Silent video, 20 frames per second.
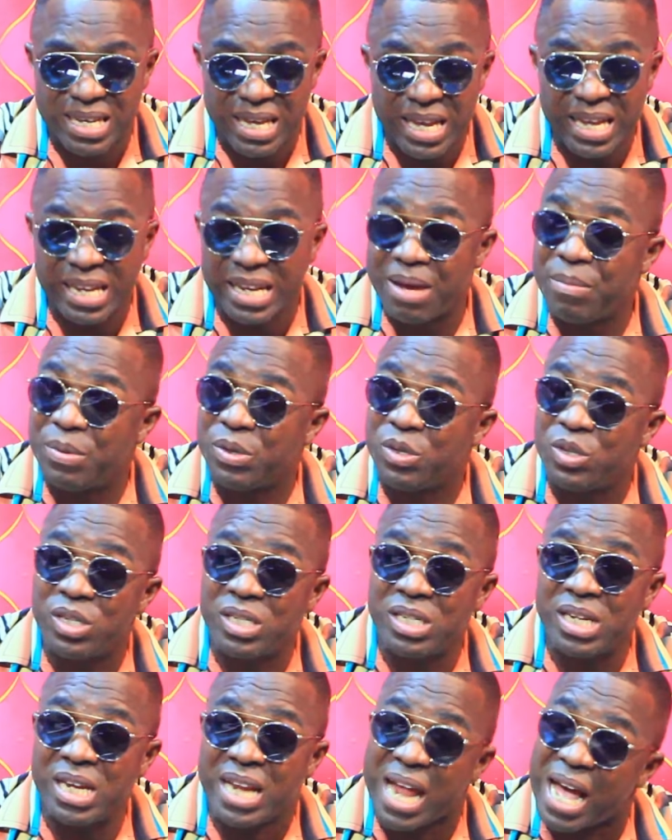in a
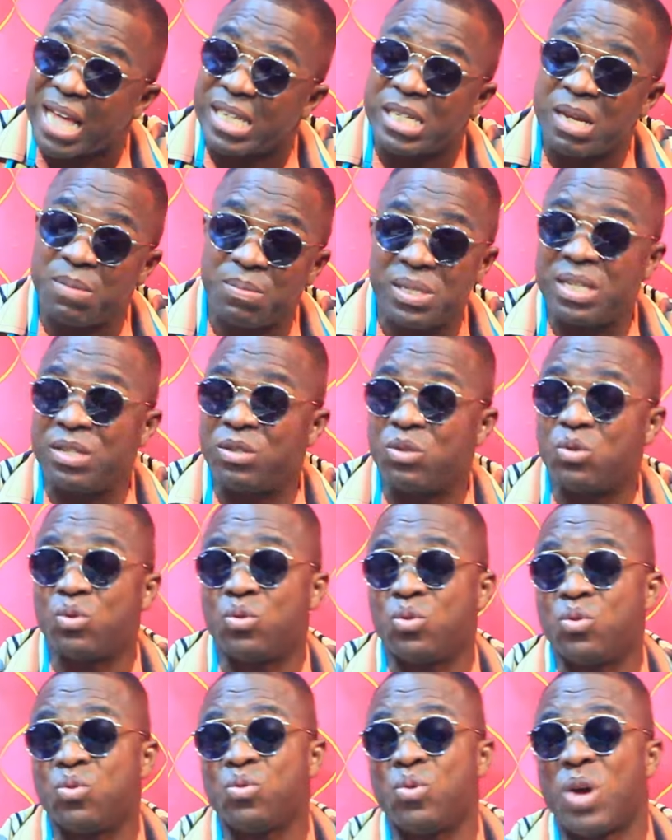musician accepting to
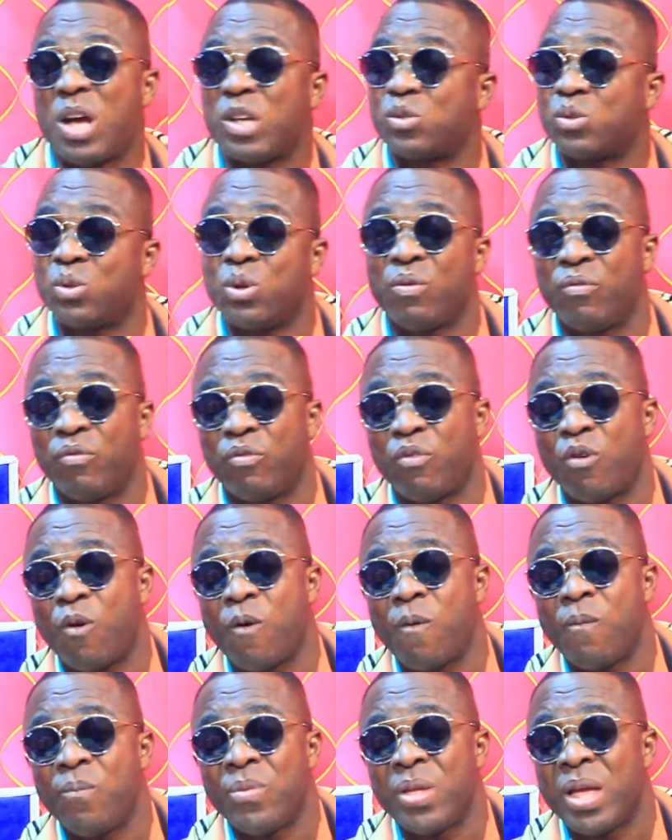do a song
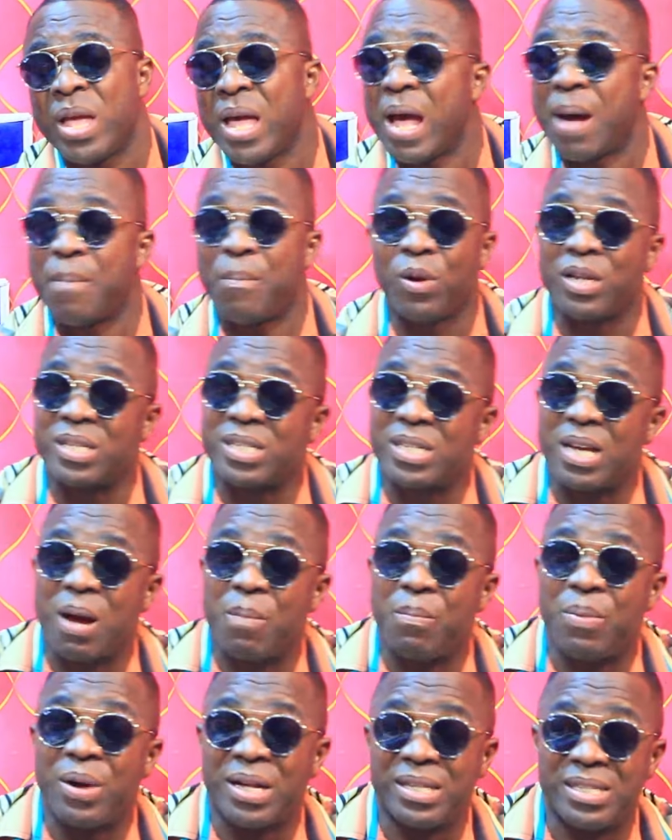for a political
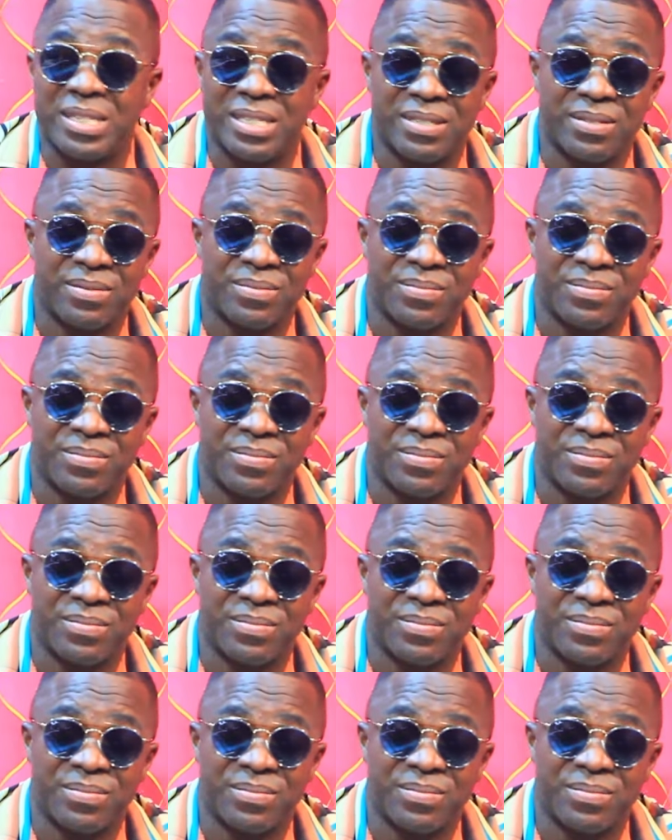party.